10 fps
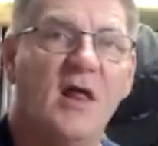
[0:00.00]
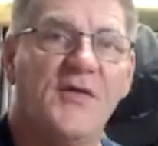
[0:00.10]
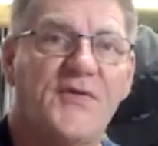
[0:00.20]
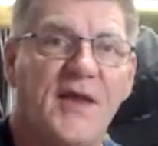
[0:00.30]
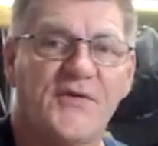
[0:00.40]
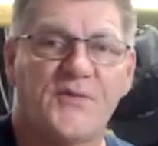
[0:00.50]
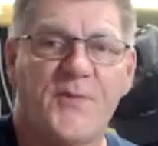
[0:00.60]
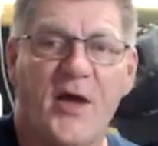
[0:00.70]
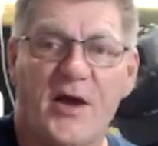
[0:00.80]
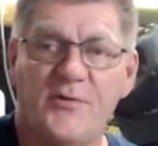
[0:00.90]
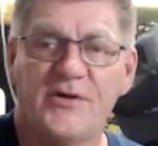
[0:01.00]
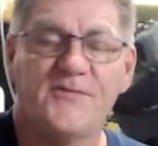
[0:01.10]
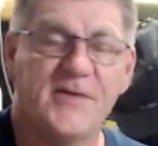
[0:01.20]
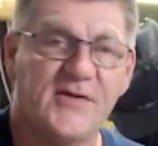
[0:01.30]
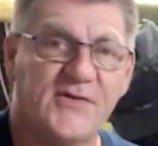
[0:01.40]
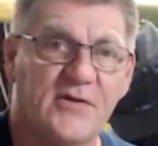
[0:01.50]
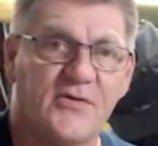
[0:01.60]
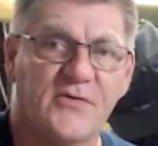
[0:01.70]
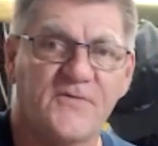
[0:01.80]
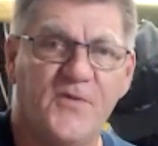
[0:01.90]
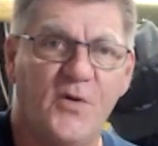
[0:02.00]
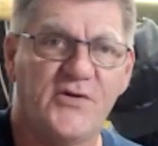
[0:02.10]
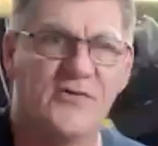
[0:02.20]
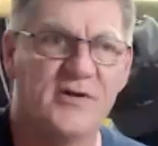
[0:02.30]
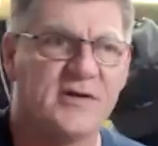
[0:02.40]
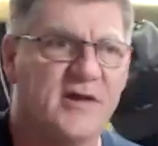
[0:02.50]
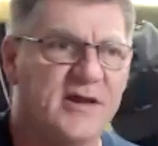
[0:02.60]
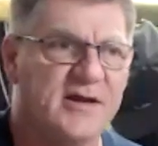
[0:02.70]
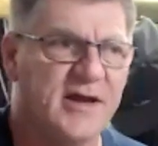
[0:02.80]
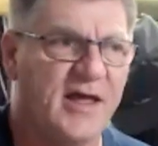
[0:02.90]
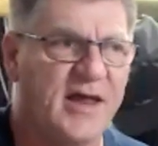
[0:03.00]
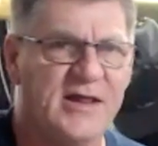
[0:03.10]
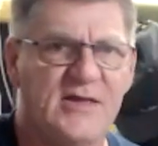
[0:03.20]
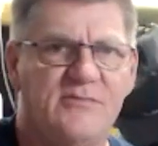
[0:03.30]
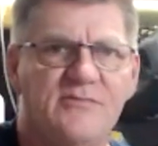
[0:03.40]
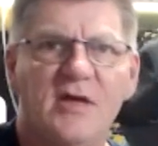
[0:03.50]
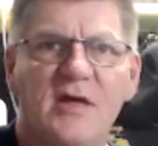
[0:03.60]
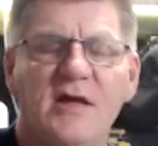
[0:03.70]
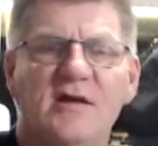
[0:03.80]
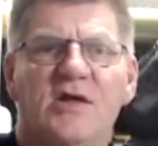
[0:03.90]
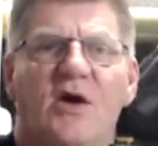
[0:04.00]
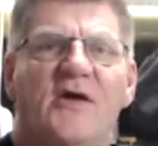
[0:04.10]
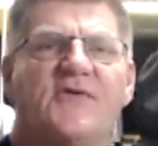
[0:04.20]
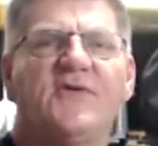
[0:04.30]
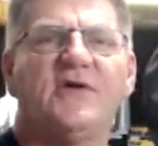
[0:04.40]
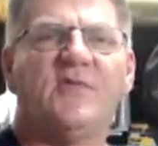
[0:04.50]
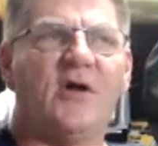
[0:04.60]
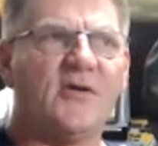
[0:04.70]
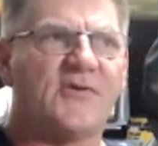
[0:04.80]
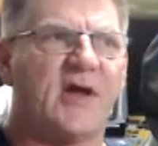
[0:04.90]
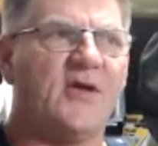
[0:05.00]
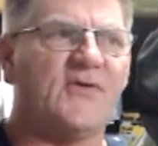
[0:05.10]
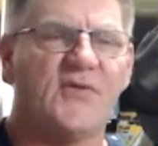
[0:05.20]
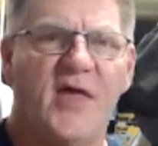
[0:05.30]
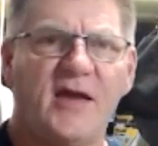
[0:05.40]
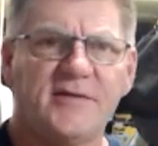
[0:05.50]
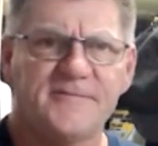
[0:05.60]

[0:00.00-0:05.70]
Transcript: send us a photo when you finished it. Looking forward to it. And you guys do any model shows and that?